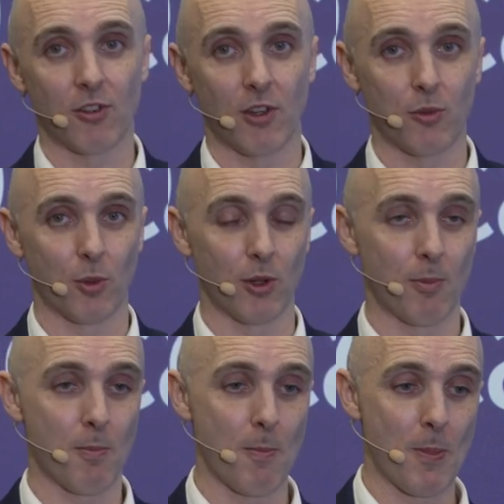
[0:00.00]

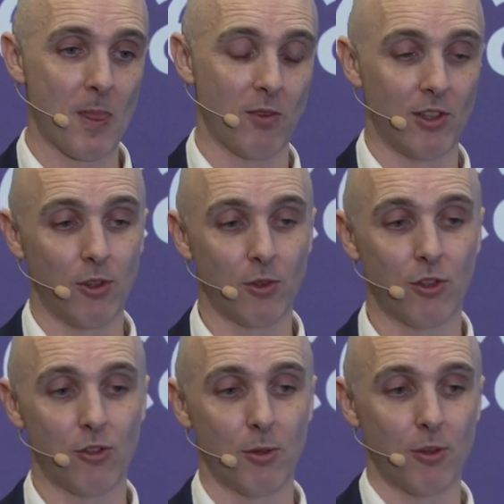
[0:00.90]
software, if they don't
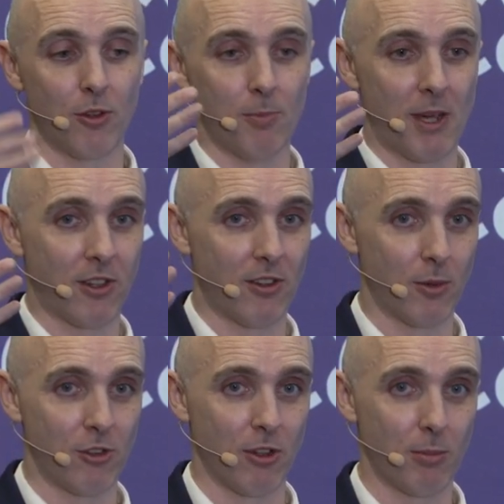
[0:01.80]
contribute back to the
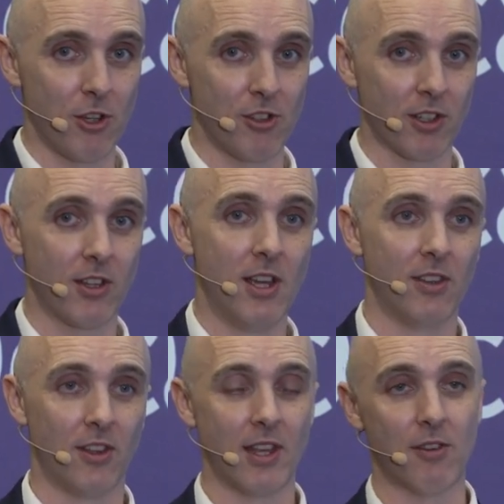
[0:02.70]
original project,
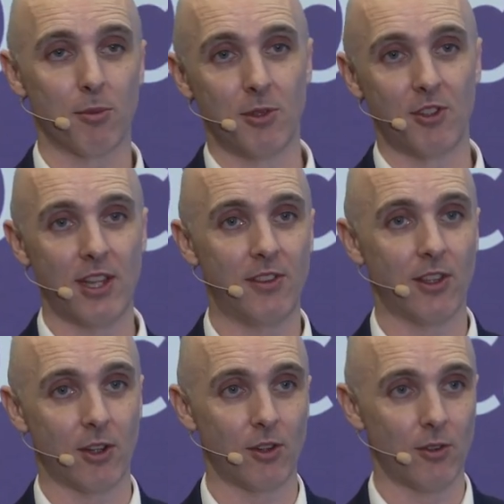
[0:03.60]
then they have to maintain
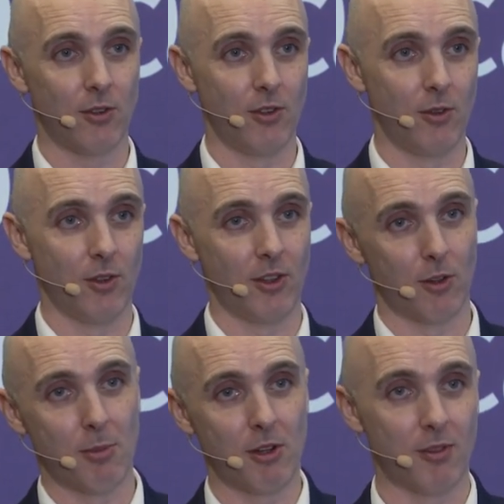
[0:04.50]
their their
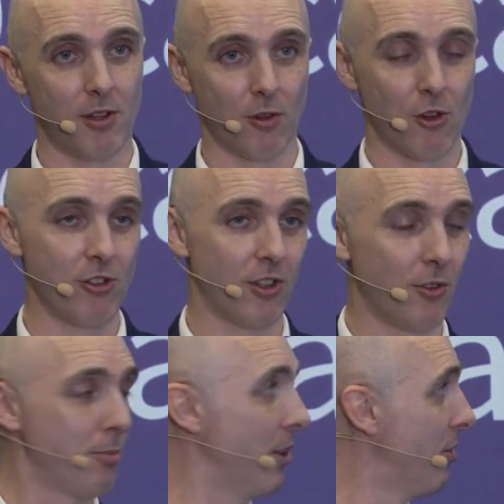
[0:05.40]
modified version, it's
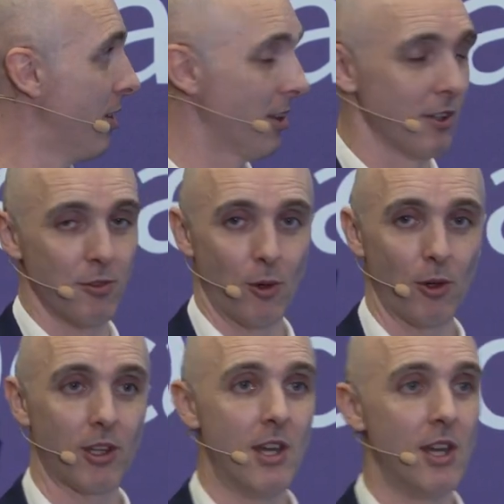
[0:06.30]
basically a
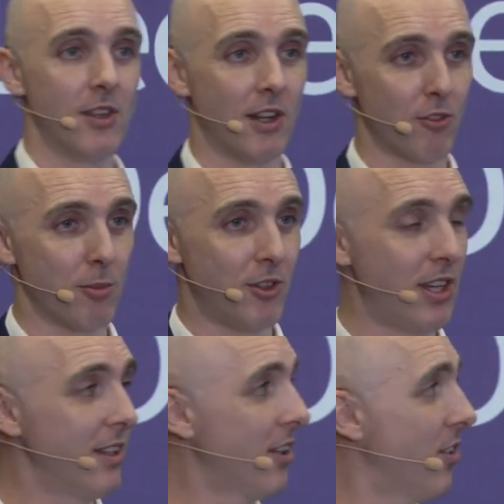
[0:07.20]
fork, they have to maintain that